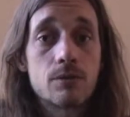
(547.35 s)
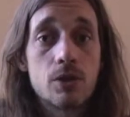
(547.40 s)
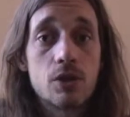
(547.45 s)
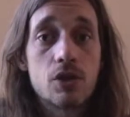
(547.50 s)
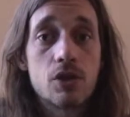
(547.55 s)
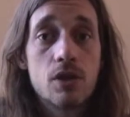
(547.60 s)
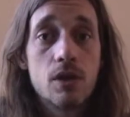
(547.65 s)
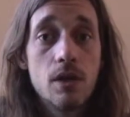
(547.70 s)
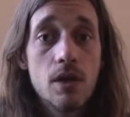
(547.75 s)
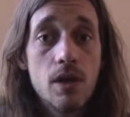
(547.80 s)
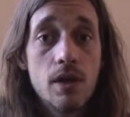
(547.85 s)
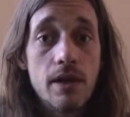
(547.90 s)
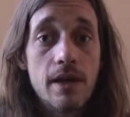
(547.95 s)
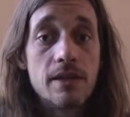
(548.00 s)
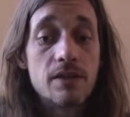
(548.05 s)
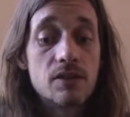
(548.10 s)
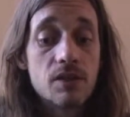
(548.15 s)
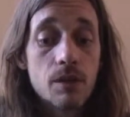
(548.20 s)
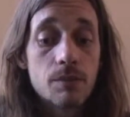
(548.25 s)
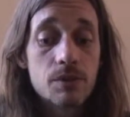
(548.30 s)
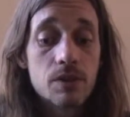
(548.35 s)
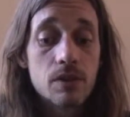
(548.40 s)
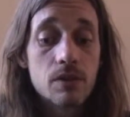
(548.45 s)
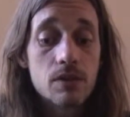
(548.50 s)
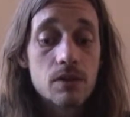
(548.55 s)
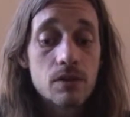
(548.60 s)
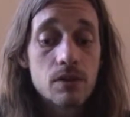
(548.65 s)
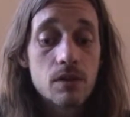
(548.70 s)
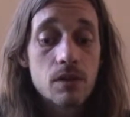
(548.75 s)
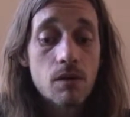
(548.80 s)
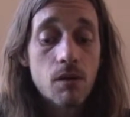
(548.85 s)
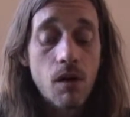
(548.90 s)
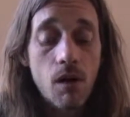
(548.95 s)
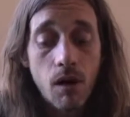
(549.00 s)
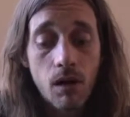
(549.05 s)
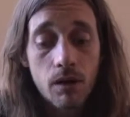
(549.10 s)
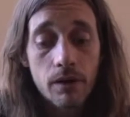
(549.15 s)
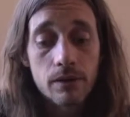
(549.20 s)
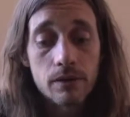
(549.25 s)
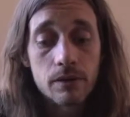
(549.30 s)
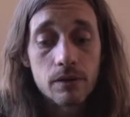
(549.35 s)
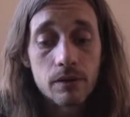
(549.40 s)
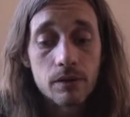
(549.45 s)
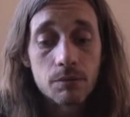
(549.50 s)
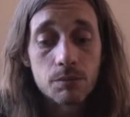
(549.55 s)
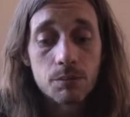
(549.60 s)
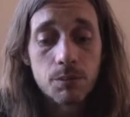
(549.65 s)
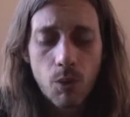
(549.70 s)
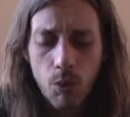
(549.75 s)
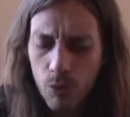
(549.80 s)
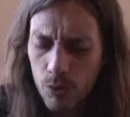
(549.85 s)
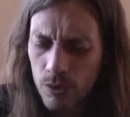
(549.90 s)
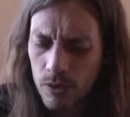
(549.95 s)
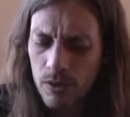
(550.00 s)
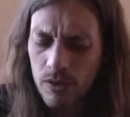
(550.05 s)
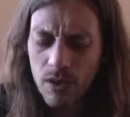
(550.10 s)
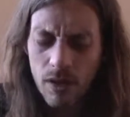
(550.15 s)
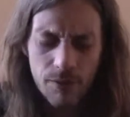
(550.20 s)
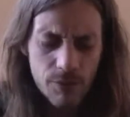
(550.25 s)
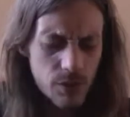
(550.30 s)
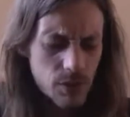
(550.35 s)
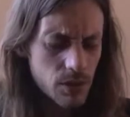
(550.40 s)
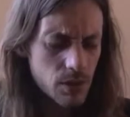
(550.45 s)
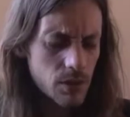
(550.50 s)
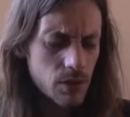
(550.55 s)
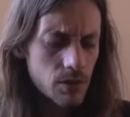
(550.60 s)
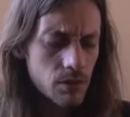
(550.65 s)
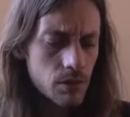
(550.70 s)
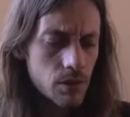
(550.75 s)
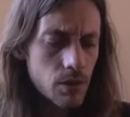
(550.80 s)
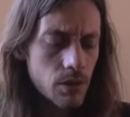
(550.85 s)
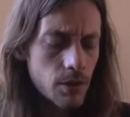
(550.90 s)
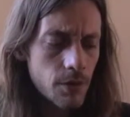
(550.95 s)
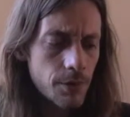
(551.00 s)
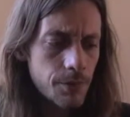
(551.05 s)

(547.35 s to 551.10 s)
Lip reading: which in some cities there are. In Portland, San Francisco,